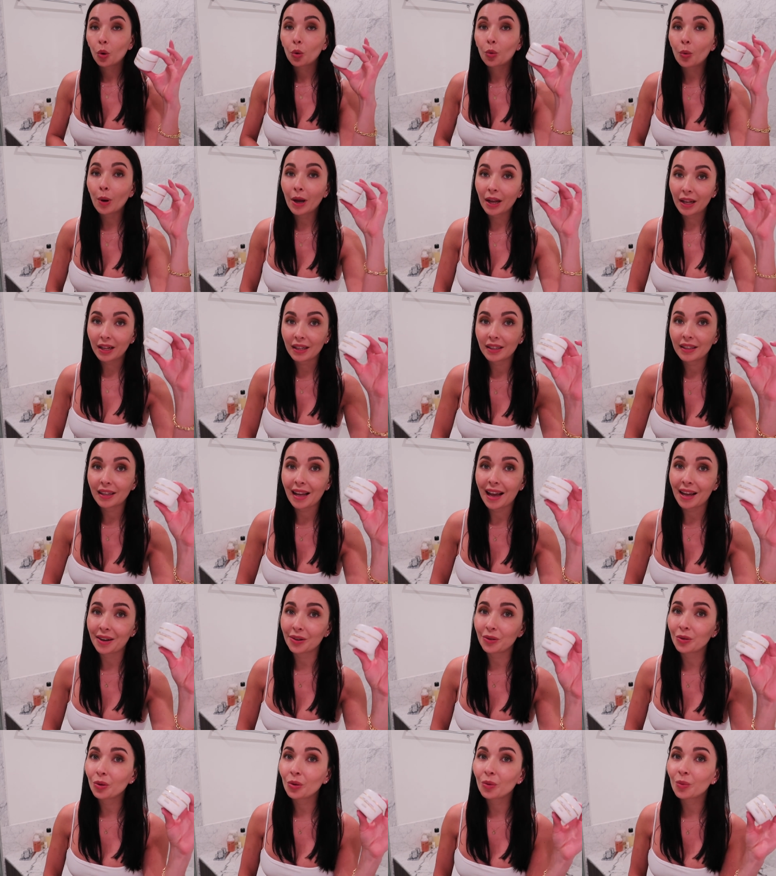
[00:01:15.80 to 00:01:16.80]
Well, I
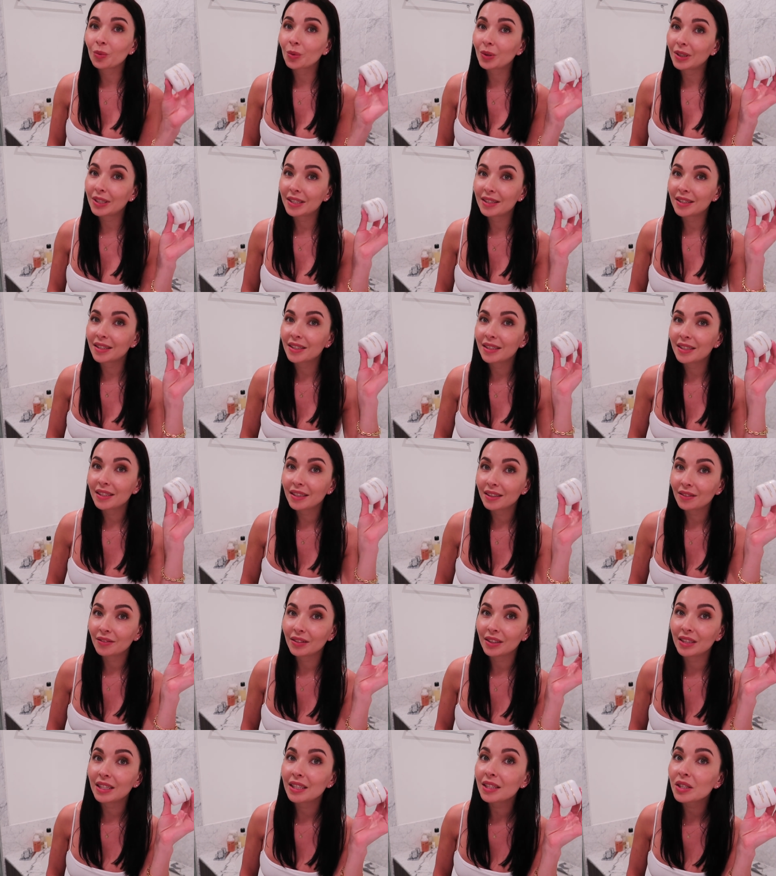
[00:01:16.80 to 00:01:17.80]
don't know what is the deal
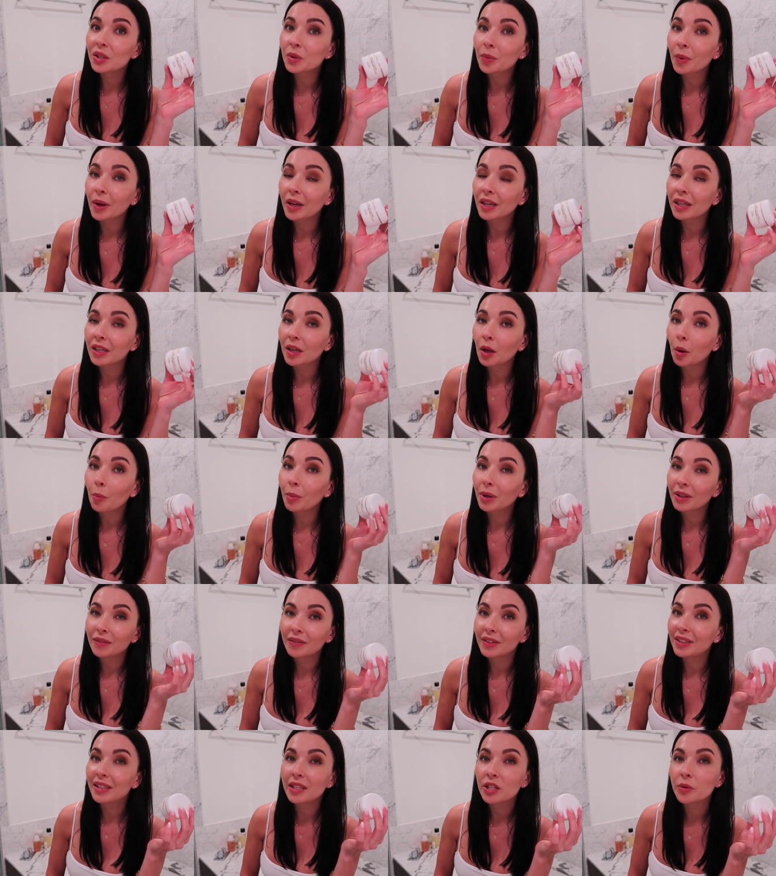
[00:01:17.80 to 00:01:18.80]
with this one,
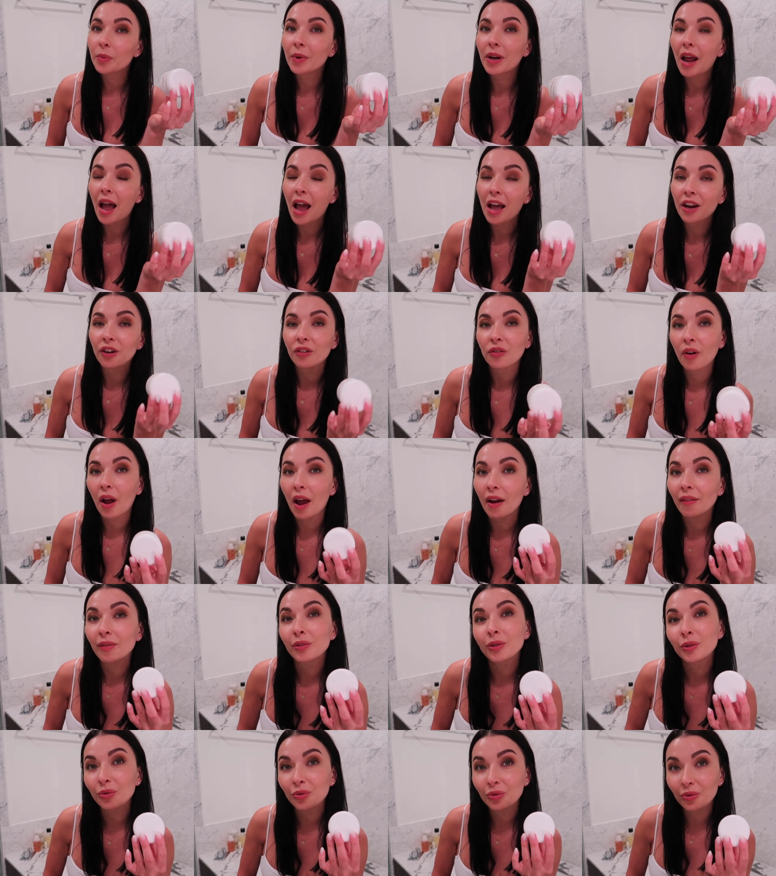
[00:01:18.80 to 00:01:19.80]
but with this one I don't
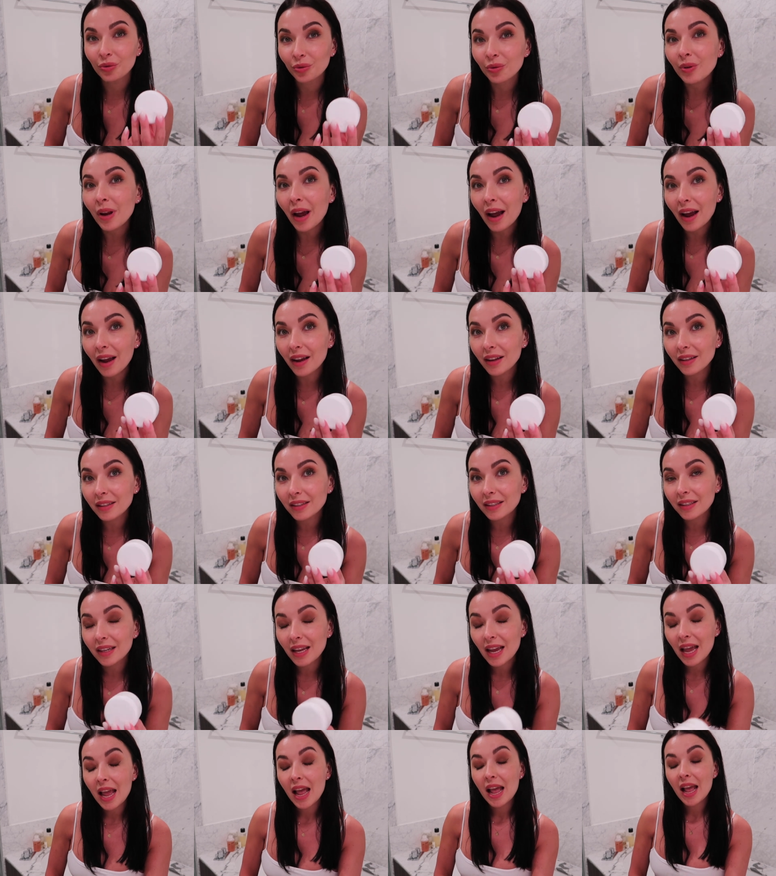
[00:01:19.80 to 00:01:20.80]
have to do that,
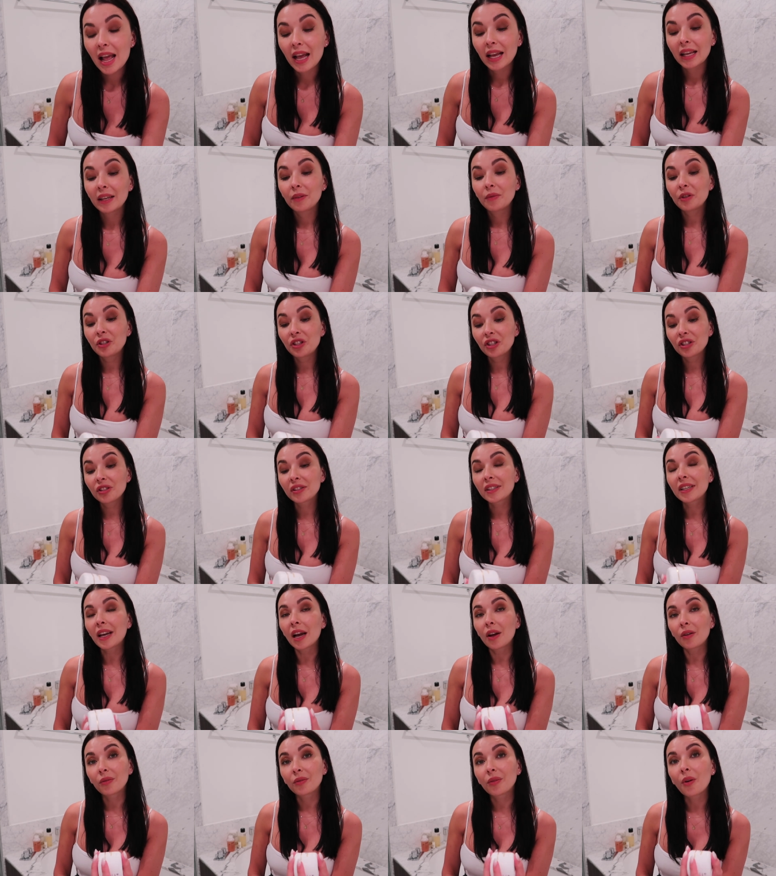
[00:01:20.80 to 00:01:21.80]
which is
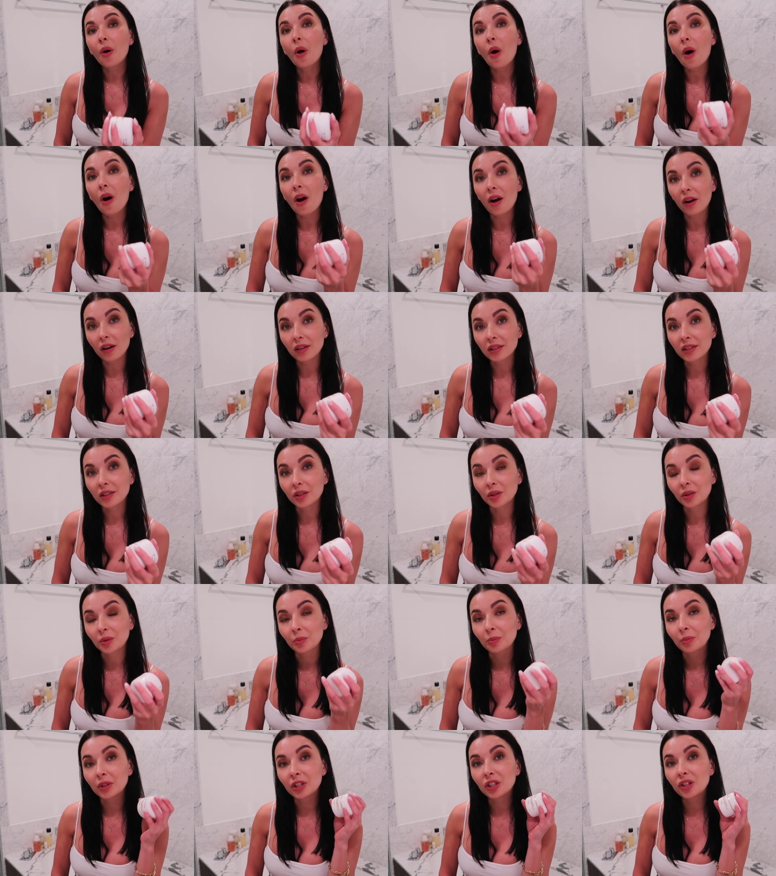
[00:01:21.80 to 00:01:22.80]
kind of
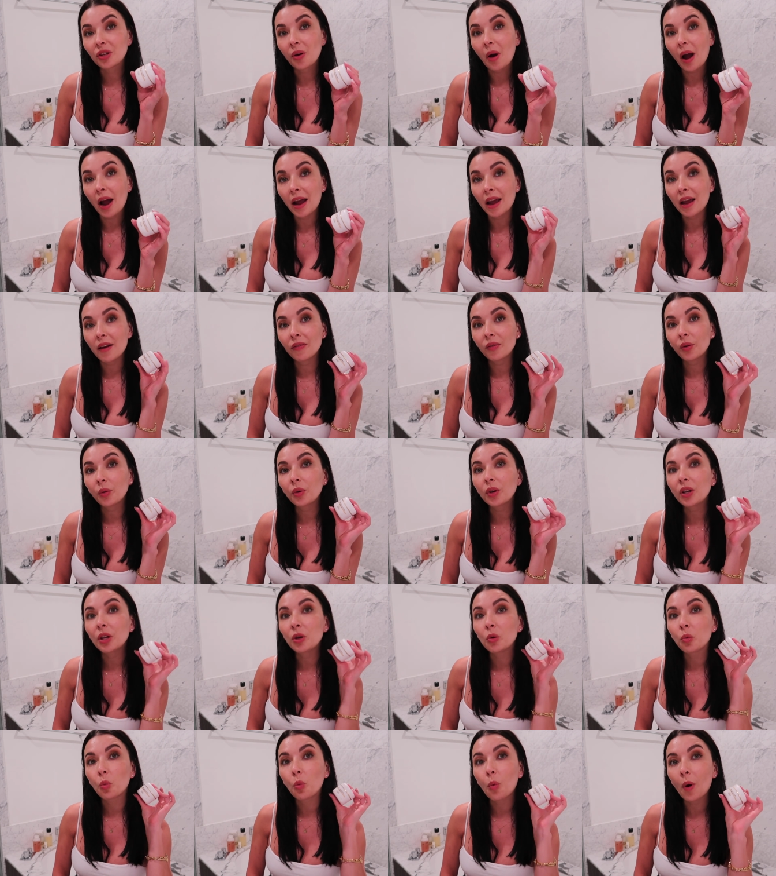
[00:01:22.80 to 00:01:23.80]
awesome. So I have
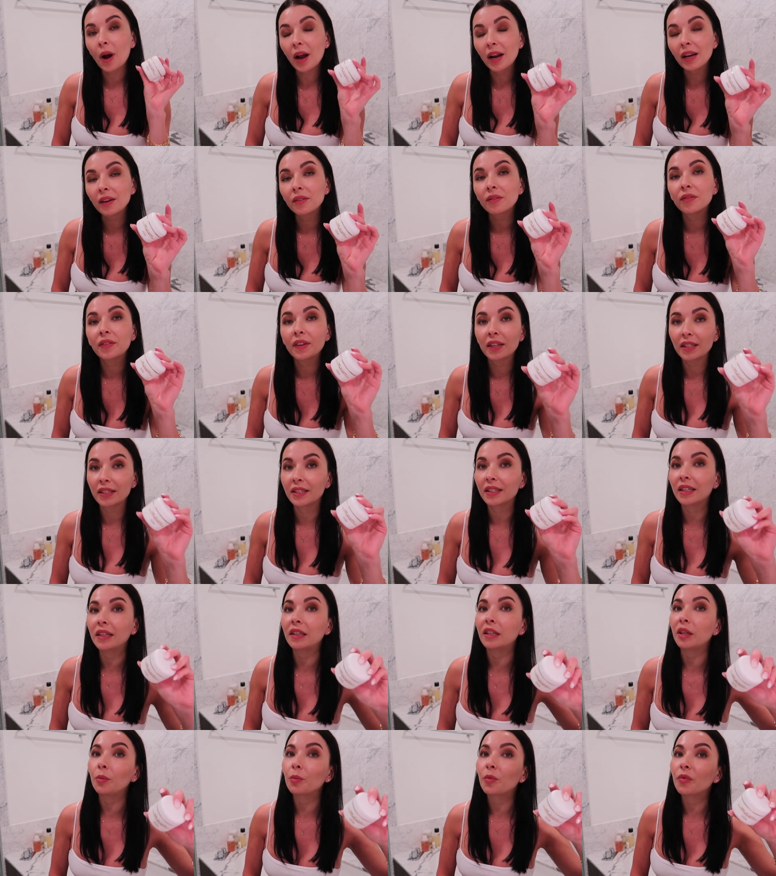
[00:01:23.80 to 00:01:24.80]
only one face
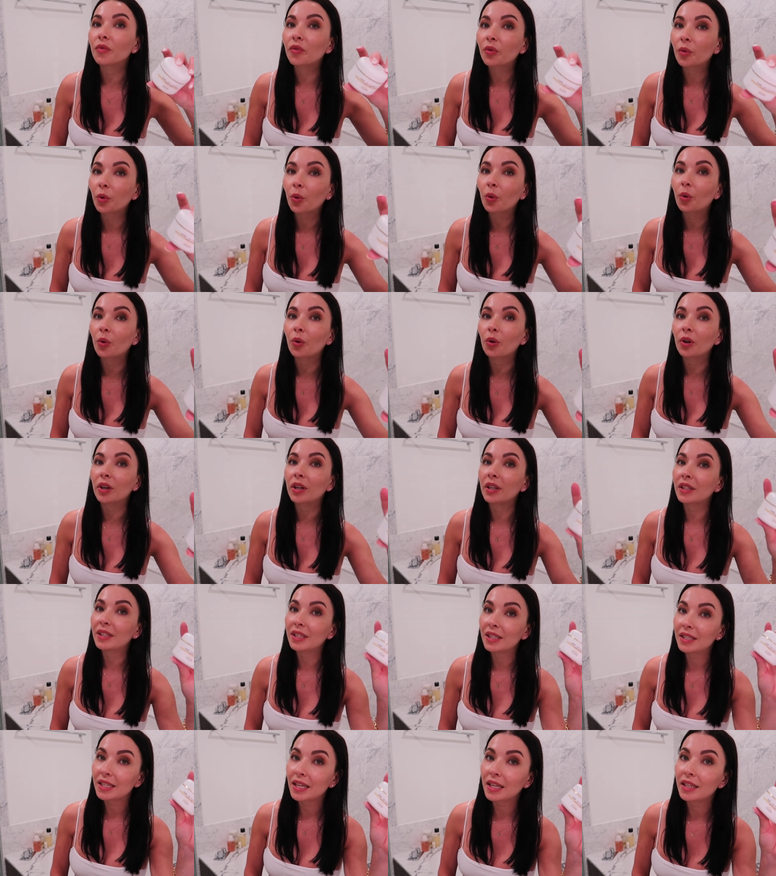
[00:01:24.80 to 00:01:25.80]
cream for
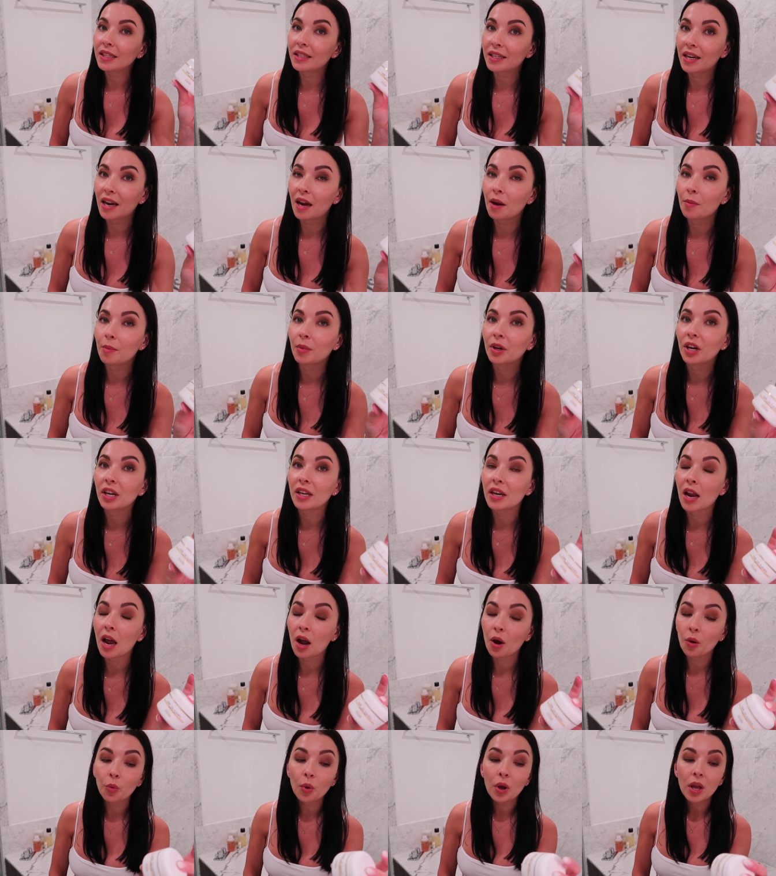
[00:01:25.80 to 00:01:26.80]
the daytime right
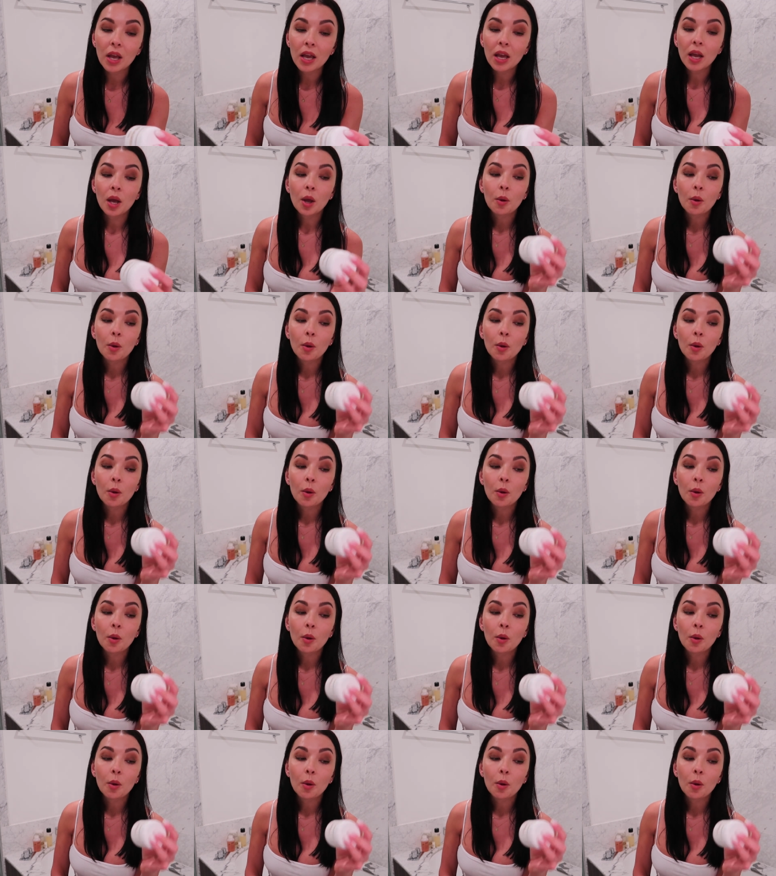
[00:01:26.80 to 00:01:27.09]
now.